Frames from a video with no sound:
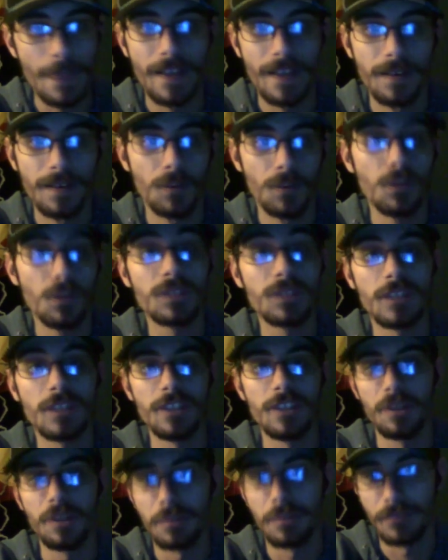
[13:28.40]
which one do
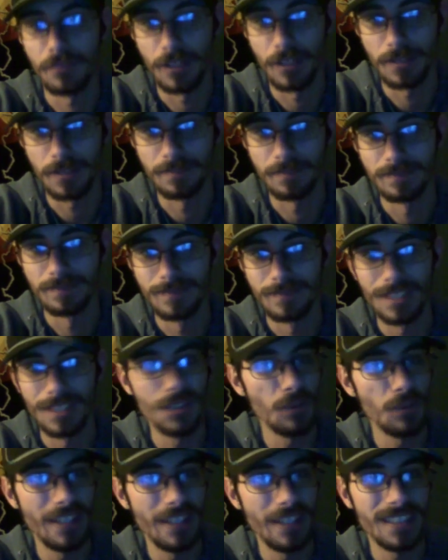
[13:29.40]
you prefer? A
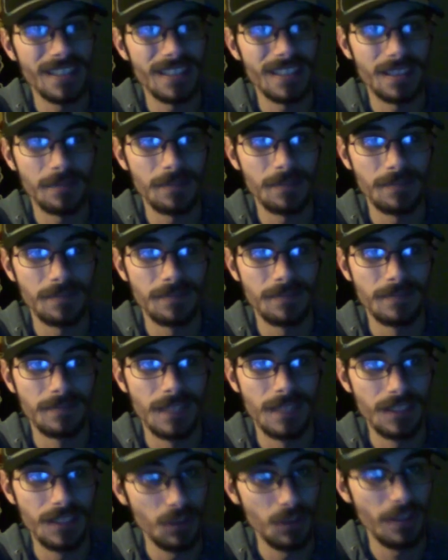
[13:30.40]
two-way system,
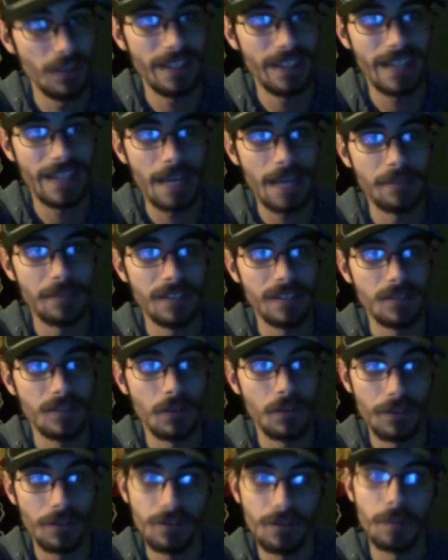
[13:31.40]
a two-way cabinet,
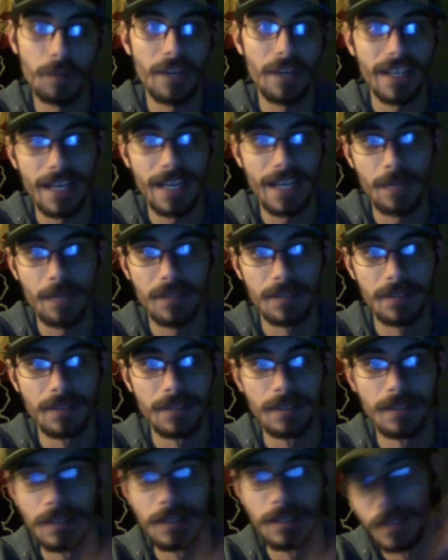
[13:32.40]
or a three-way cab?
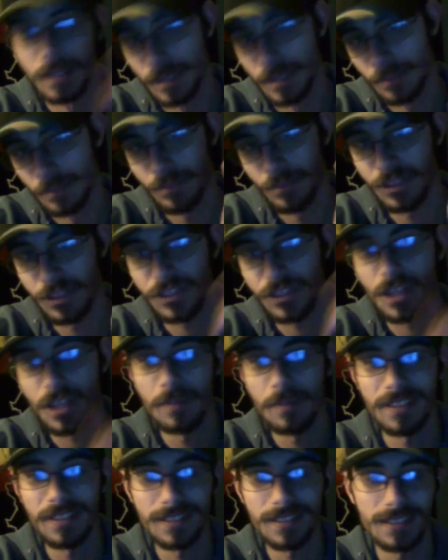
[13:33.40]
Put your
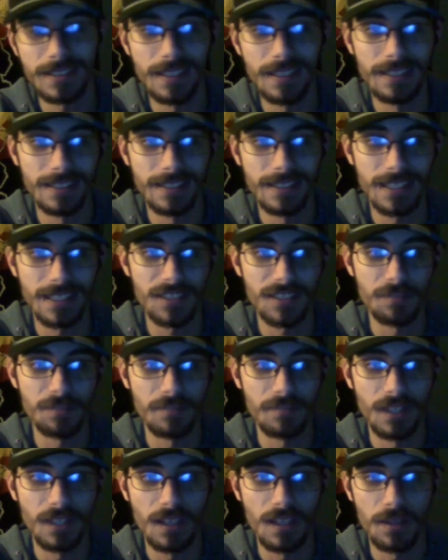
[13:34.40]
comments in the section
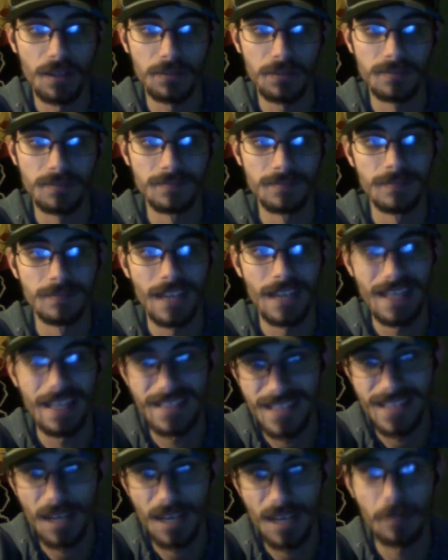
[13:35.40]
below and
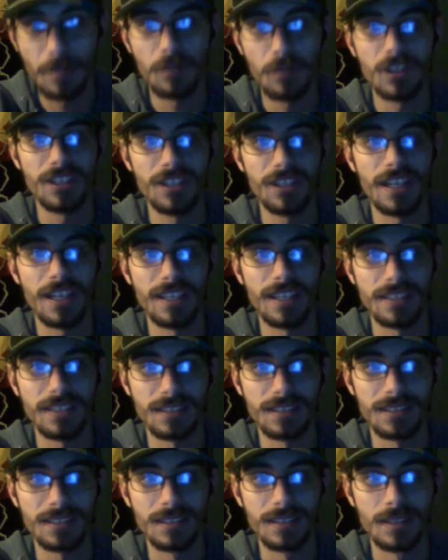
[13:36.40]
tell me what you
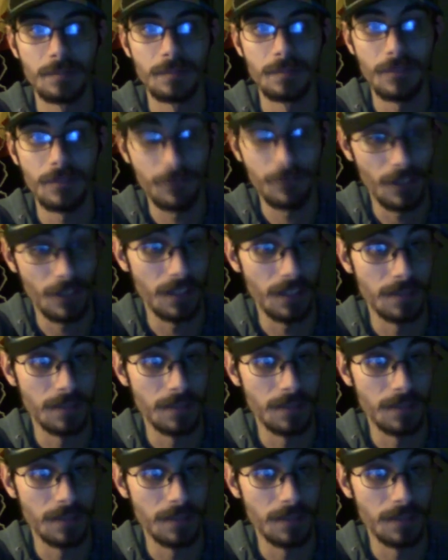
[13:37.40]
guys prefer.